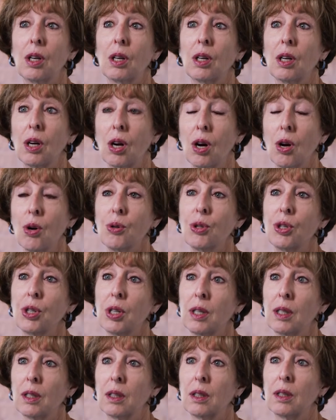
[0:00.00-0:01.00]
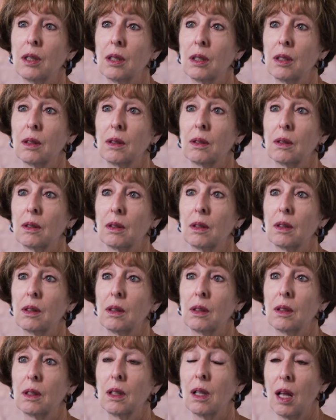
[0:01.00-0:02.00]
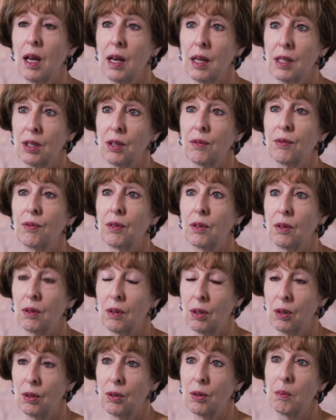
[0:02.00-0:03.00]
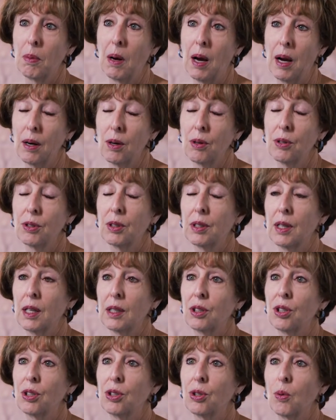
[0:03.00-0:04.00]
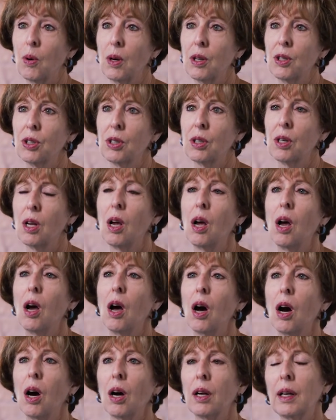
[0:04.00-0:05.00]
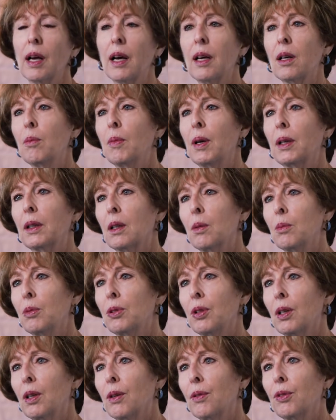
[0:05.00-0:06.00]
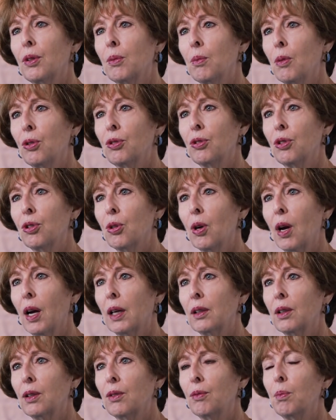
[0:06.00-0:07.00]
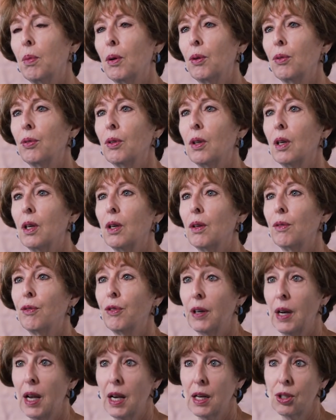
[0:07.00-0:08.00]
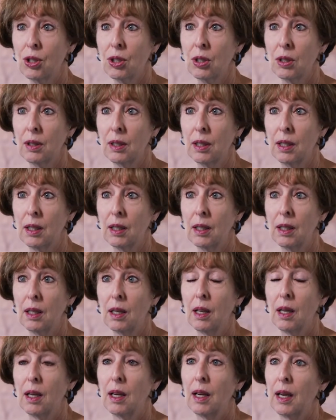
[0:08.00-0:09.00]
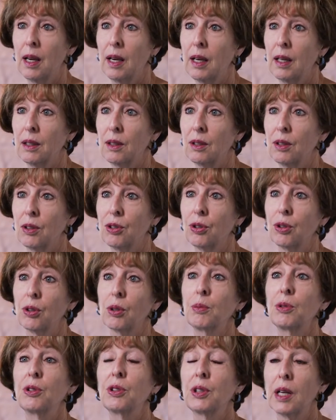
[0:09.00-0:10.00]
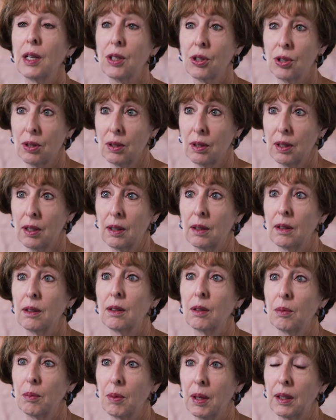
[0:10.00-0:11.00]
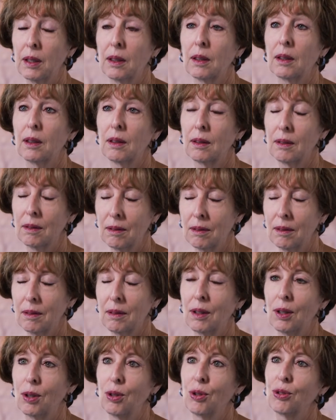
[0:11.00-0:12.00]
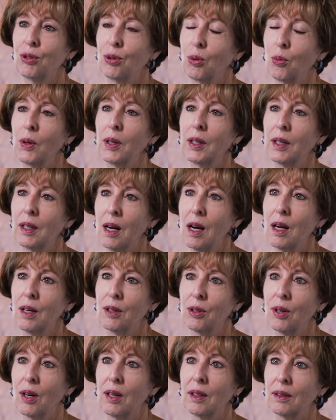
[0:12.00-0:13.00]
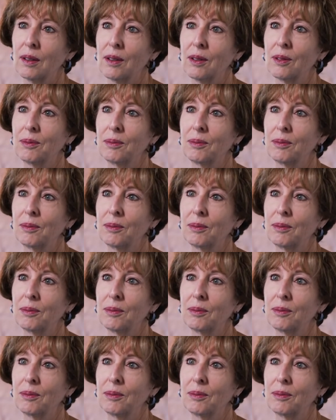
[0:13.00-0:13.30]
coaching the clients, if they're the buyers in that situation, on how to make themselves the most attractive, both financially and circumstantially, to make theirs the winning contract.